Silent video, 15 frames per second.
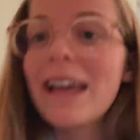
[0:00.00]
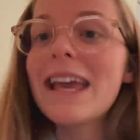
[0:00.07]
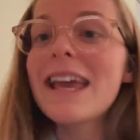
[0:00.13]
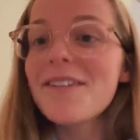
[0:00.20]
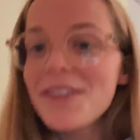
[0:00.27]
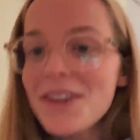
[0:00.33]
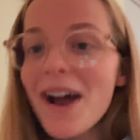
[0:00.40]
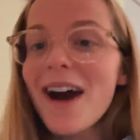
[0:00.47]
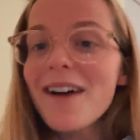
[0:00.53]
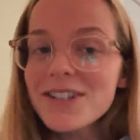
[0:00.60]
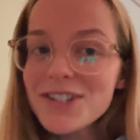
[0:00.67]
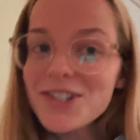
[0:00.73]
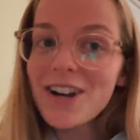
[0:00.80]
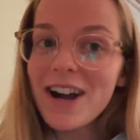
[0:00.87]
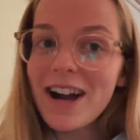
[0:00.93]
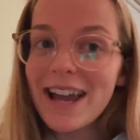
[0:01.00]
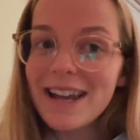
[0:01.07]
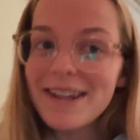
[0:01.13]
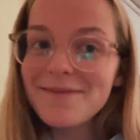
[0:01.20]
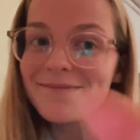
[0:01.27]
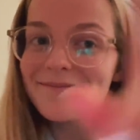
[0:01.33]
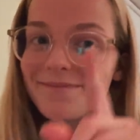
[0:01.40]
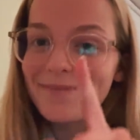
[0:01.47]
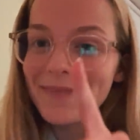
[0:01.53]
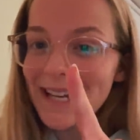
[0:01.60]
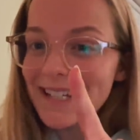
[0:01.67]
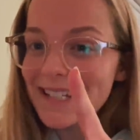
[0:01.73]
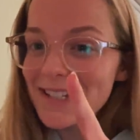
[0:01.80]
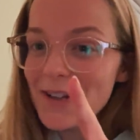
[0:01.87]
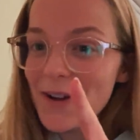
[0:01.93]
If you haven't tried
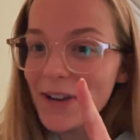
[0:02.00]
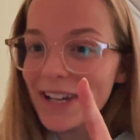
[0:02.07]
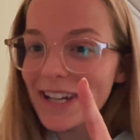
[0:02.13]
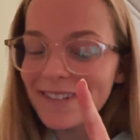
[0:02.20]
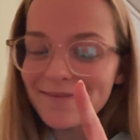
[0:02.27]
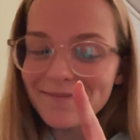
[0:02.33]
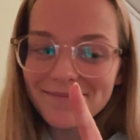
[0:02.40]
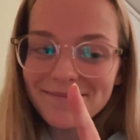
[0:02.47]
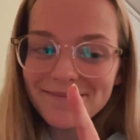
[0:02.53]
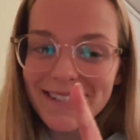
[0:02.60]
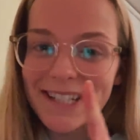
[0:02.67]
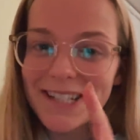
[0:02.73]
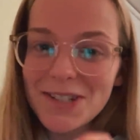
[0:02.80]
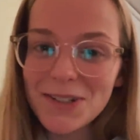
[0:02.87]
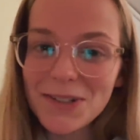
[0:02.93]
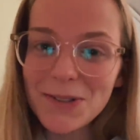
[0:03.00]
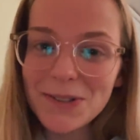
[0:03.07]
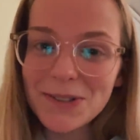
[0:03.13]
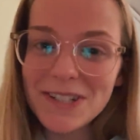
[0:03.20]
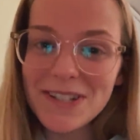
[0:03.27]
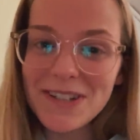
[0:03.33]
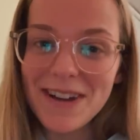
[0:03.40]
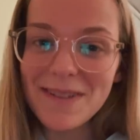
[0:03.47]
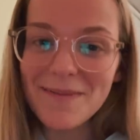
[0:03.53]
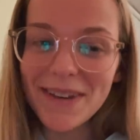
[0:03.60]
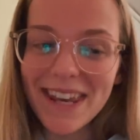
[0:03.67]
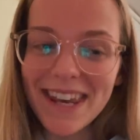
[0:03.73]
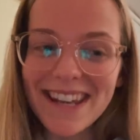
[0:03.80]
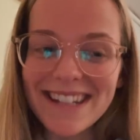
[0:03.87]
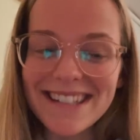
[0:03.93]
peas and yogurt, this is your call to do it,
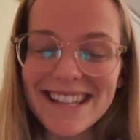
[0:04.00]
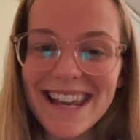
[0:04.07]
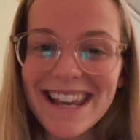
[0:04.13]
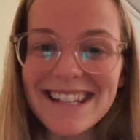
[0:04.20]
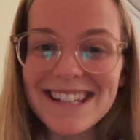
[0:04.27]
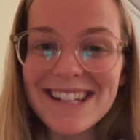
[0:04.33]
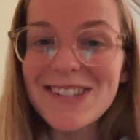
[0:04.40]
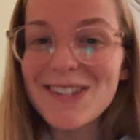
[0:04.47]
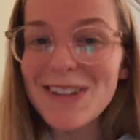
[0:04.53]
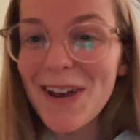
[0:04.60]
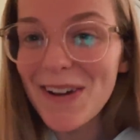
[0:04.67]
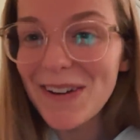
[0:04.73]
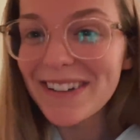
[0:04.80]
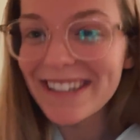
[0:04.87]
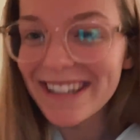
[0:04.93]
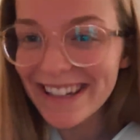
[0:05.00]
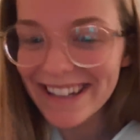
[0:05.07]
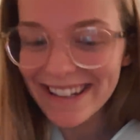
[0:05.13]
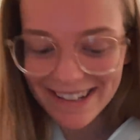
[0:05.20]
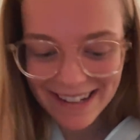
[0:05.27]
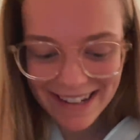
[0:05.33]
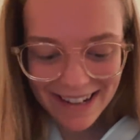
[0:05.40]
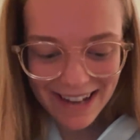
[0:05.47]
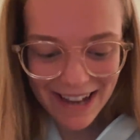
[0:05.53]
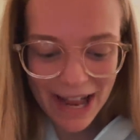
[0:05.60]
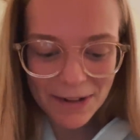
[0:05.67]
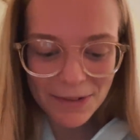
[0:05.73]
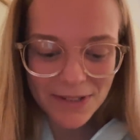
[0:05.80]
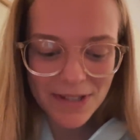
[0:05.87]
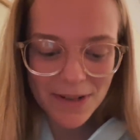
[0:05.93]
because it's so good.
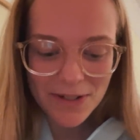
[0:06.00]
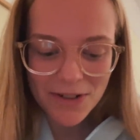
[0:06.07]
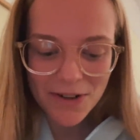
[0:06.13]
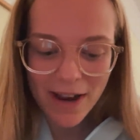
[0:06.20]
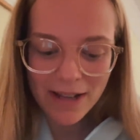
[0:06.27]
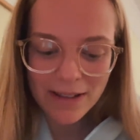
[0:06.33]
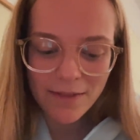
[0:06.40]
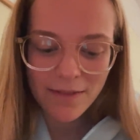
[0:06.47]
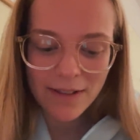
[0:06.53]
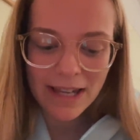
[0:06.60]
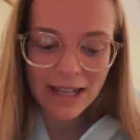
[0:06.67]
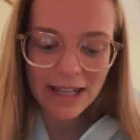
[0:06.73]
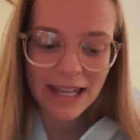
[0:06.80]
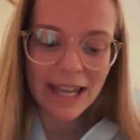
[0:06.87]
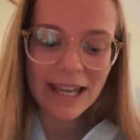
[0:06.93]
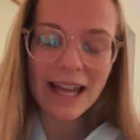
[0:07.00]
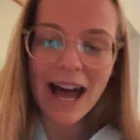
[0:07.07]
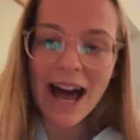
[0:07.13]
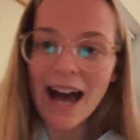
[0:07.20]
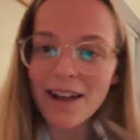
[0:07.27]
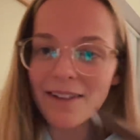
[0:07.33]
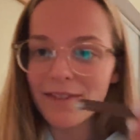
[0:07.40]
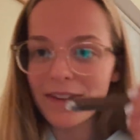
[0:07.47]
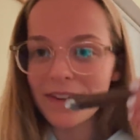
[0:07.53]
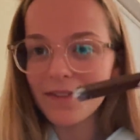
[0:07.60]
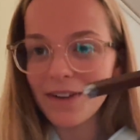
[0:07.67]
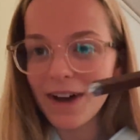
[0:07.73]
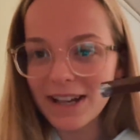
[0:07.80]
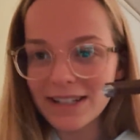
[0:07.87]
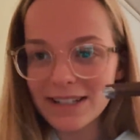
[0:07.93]
And also, we're trying the vegan Kit Kat for the
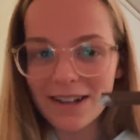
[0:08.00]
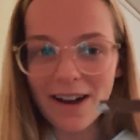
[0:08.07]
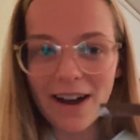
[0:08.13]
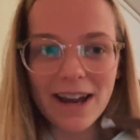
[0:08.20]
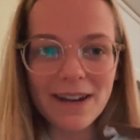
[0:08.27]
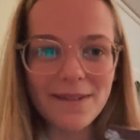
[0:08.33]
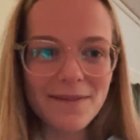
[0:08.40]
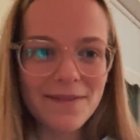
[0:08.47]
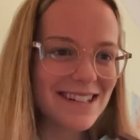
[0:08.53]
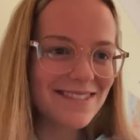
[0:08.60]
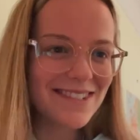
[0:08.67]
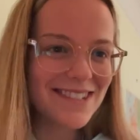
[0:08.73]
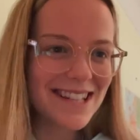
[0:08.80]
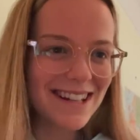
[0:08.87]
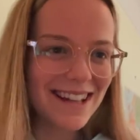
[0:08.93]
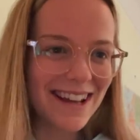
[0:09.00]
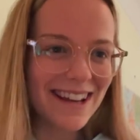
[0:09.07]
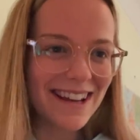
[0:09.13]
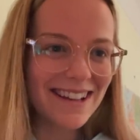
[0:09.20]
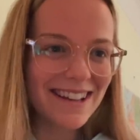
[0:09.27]
first time. What's it like?